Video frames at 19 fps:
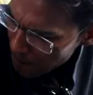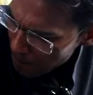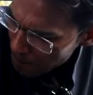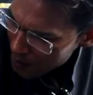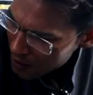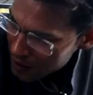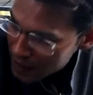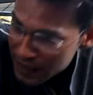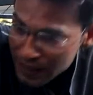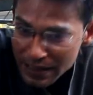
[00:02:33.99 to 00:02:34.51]

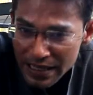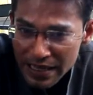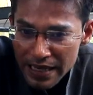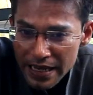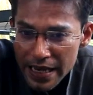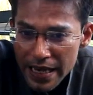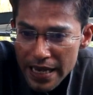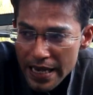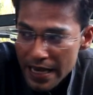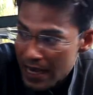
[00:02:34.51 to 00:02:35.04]
building the
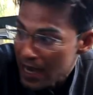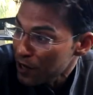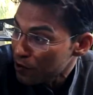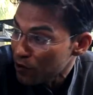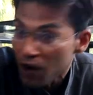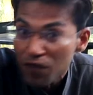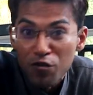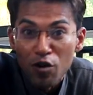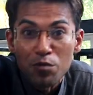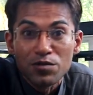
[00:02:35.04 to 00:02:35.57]

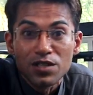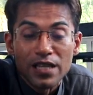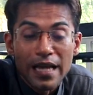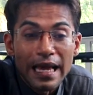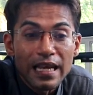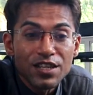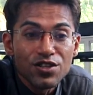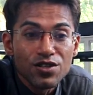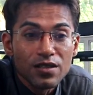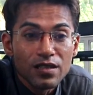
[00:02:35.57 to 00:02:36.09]
aircraft from
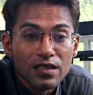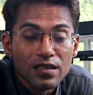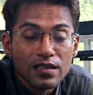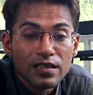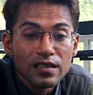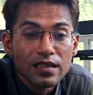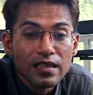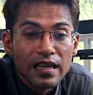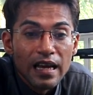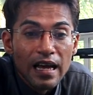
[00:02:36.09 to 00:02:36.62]
scratch,
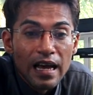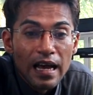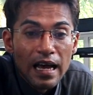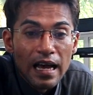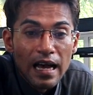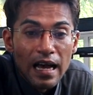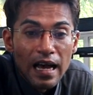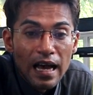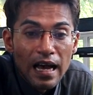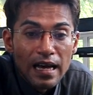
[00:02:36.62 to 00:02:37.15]

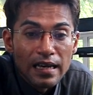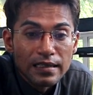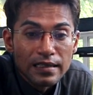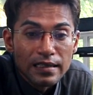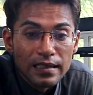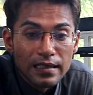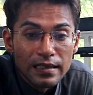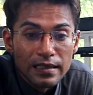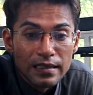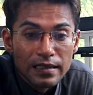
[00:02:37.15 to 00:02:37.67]
and
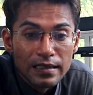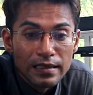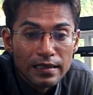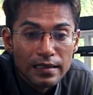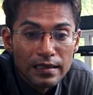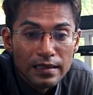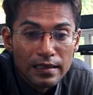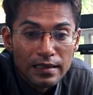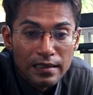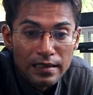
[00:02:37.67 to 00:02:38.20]

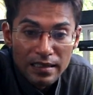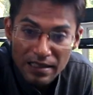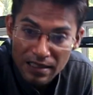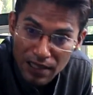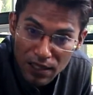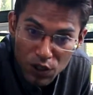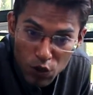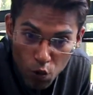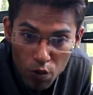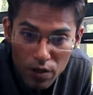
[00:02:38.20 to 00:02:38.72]

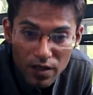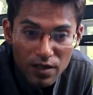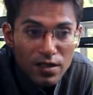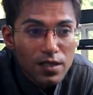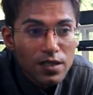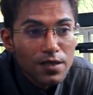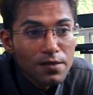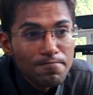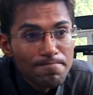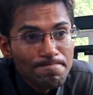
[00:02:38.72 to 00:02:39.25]
the students